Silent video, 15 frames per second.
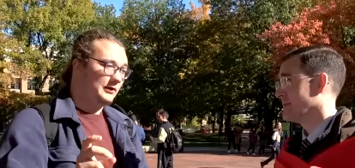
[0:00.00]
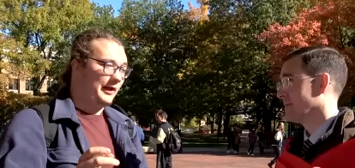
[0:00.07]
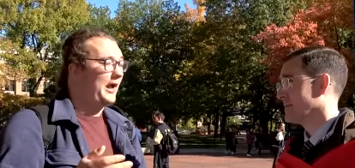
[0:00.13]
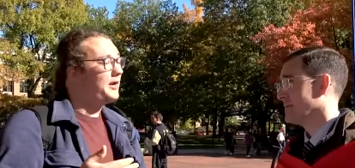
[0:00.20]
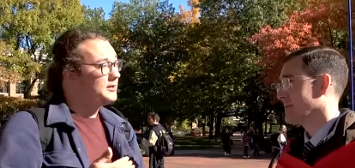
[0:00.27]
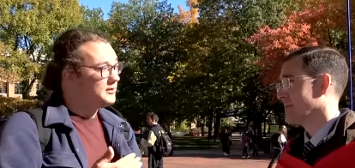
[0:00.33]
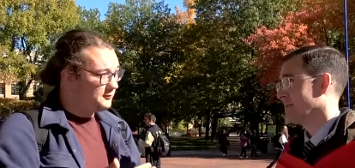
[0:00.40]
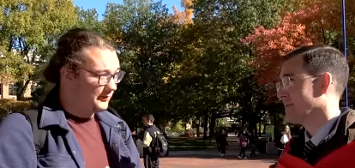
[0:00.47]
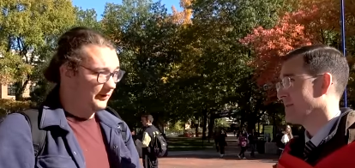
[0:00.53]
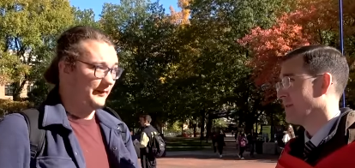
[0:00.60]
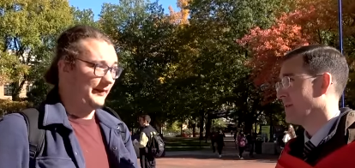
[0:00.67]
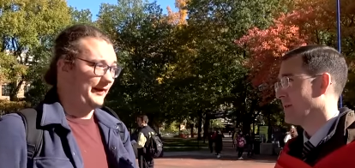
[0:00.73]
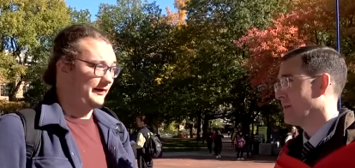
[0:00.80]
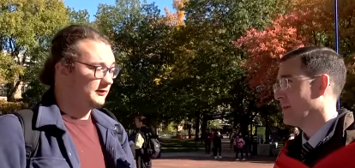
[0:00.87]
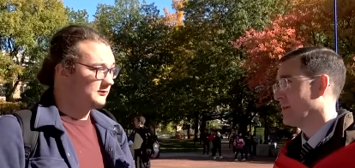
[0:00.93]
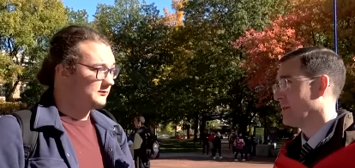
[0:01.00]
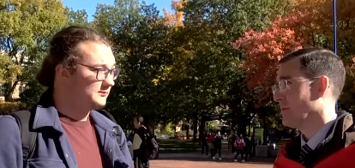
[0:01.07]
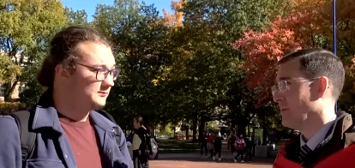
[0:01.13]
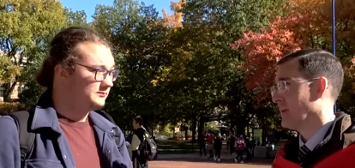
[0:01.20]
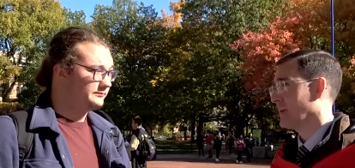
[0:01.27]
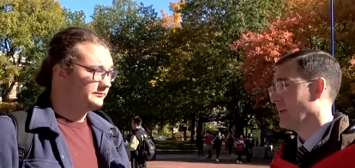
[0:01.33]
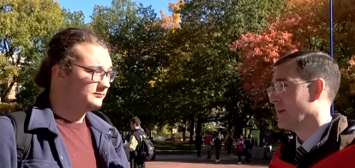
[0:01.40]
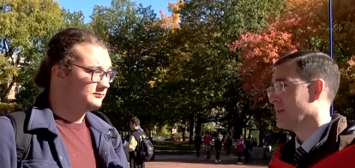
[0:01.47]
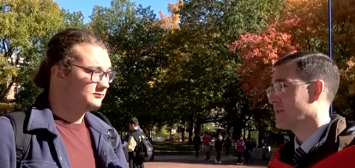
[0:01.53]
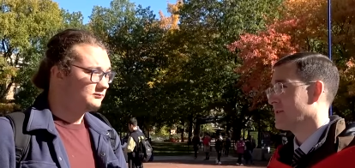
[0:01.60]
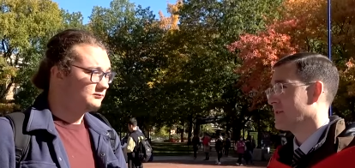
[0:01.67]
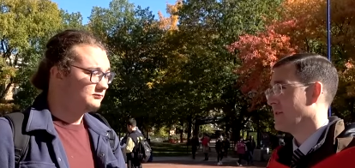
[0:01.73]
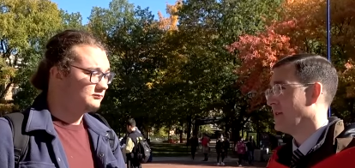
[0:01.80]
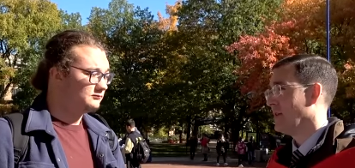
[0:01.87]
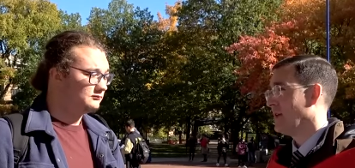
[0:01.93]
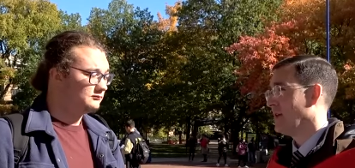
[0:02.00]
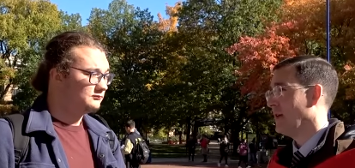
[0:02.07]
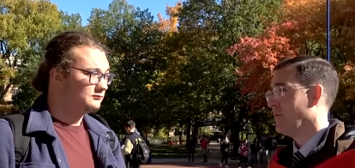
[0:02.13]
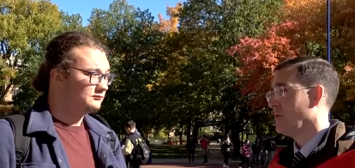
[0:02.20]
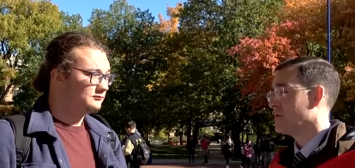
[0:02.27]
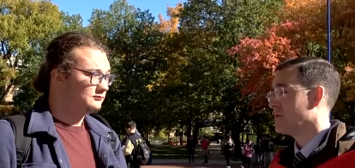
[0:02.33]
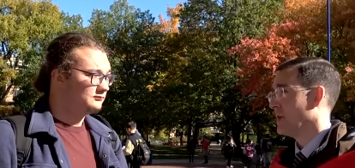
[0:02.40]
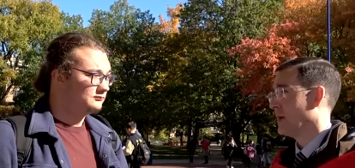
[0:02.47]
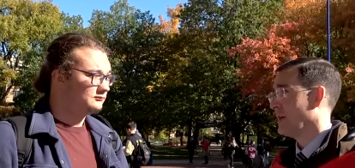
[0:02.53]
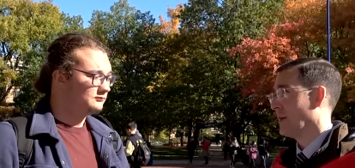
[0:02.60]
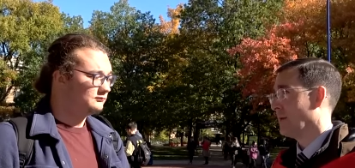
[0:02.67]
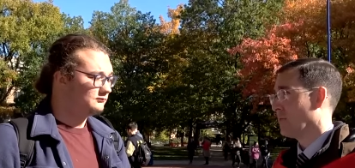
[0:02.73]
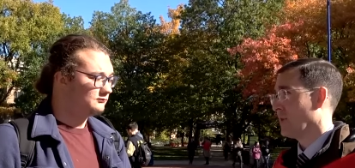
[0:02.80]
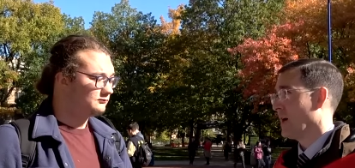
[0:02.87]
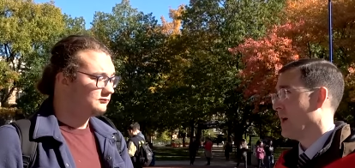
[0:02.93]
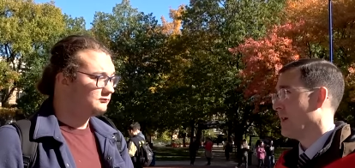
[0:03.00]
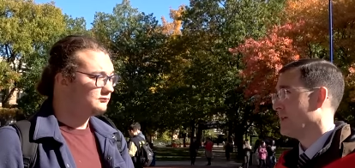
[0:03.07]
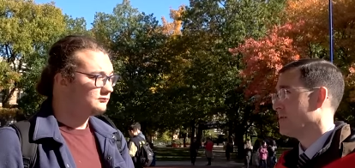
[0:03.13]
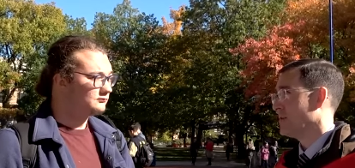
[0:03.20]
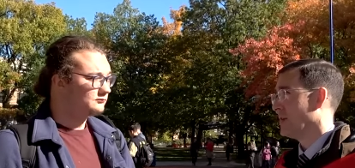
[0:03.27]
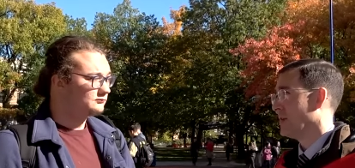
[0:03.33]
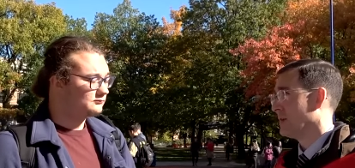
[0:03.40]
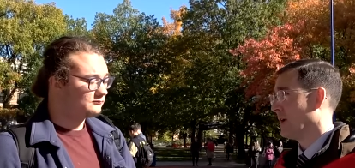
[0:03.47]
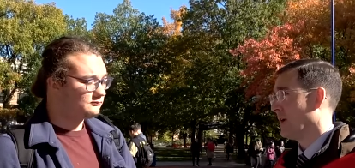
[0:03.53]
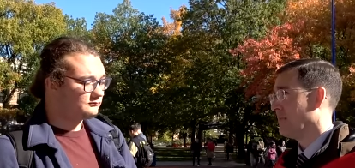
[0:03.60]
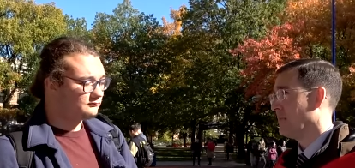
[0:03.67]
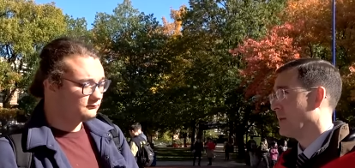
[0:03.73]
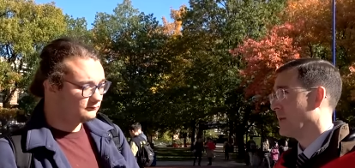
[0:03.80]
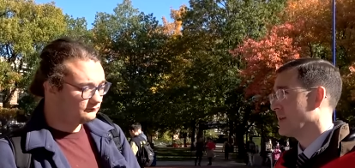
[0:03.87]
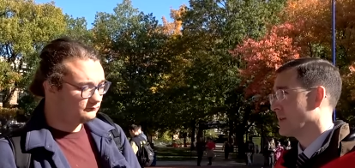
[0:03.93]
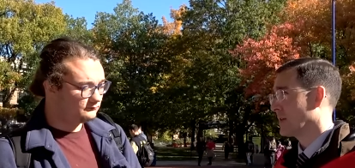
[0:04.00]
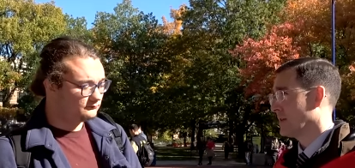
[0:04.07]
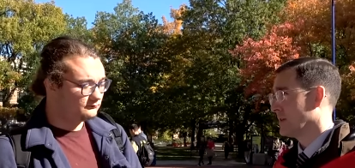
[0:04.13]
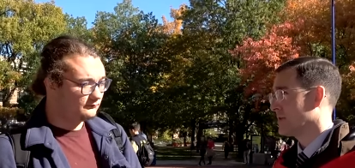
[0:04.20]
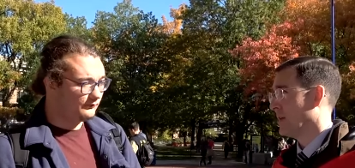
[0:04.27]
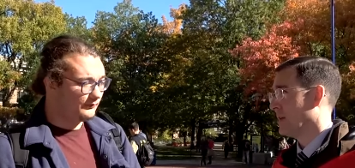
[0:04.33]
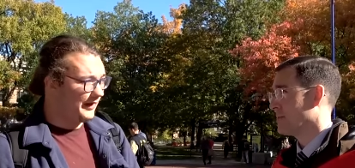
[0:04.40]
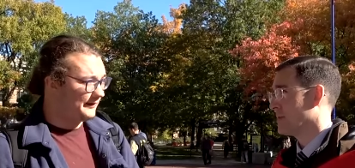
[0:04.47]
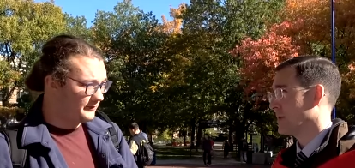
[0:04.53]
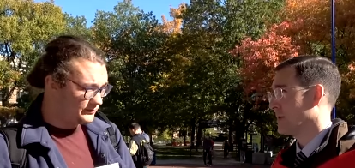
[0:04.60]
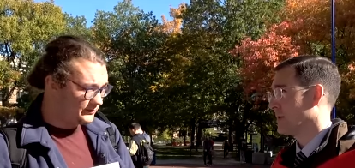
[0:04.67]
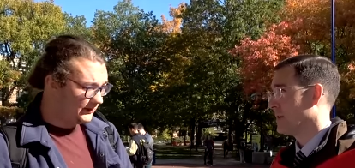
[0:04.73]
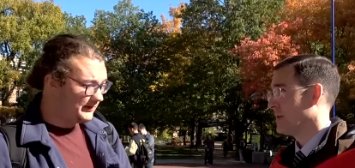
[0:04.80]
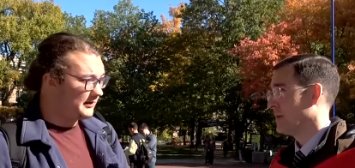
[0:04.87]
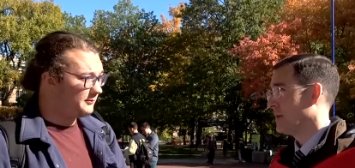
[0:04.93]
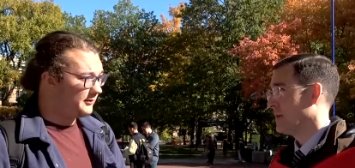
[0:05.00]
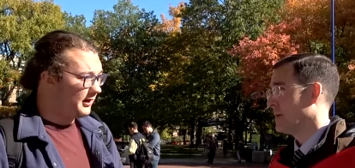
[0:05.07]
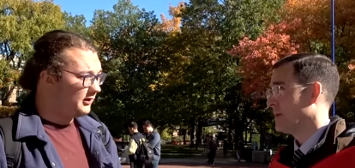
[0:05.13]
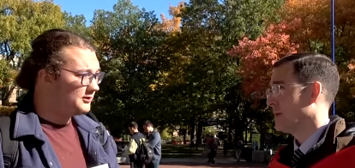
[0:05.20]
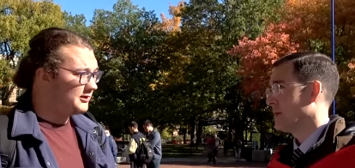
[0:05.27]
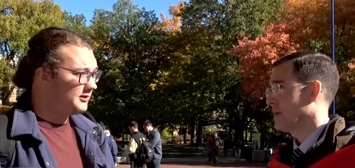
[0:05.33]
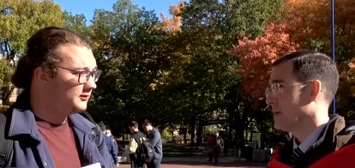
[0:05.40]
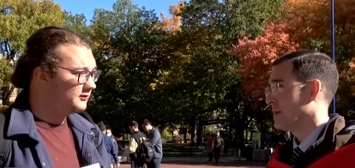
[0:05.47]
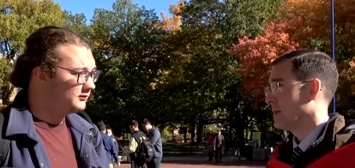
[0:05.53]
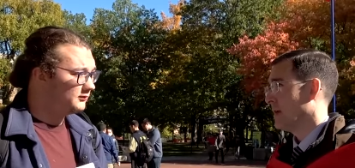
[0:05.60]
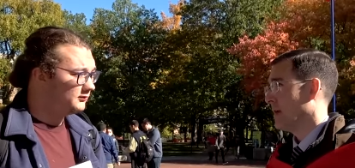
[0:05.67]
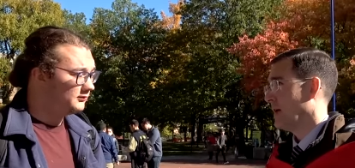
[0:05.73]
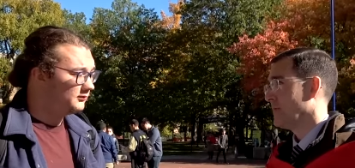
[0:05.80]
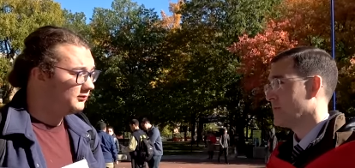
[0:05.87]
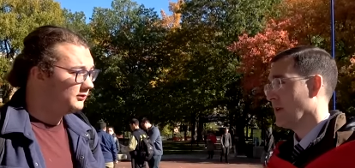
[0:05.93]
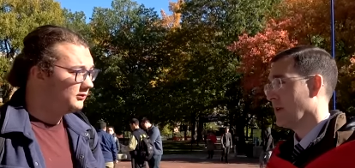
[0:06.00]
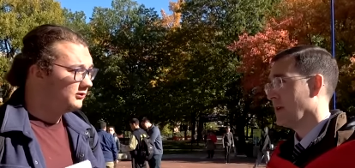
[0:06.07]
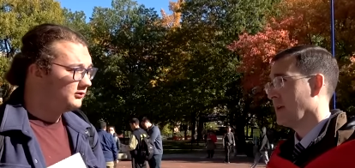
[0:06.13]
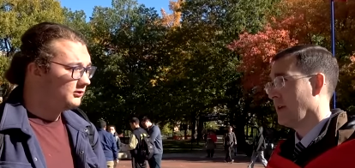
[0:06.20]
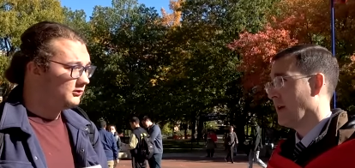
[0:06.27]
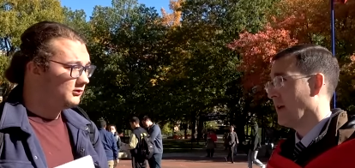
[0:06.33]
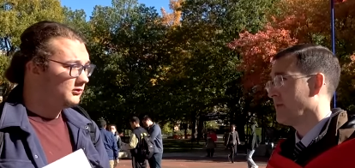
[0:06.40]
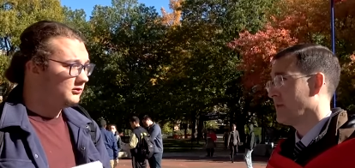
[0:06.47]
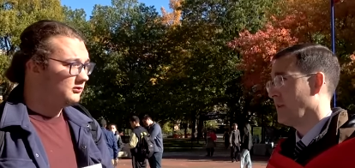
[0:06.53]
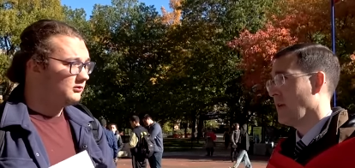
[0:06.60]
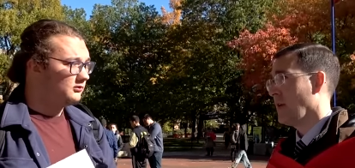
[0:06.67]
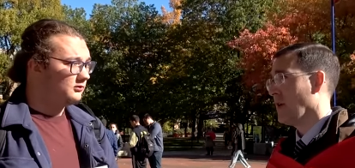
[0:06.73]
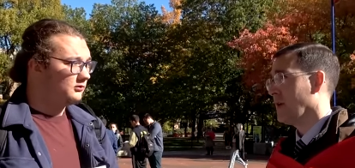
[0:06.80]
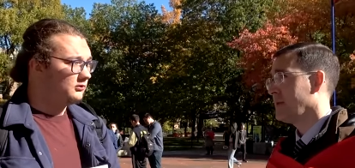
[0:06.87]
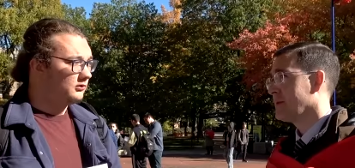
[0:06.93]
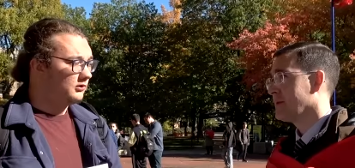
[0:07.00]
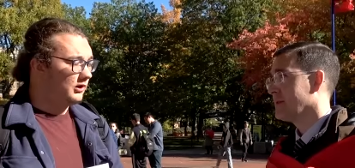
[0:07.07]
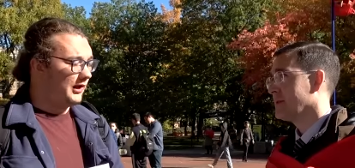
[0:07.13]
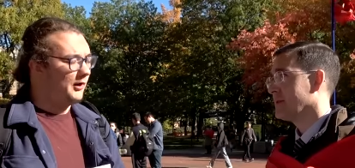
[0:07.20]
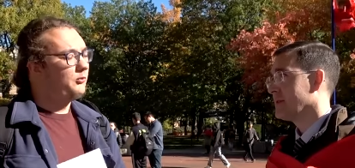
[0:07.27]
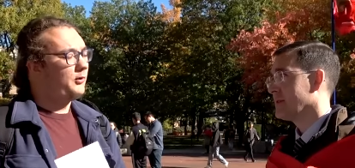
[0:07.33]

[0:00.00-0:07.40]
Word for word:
Speaker 1: How do you know that? Because if you study embryology, life begins at conception. Have you studied embryology? I've studied enough to know. Uh,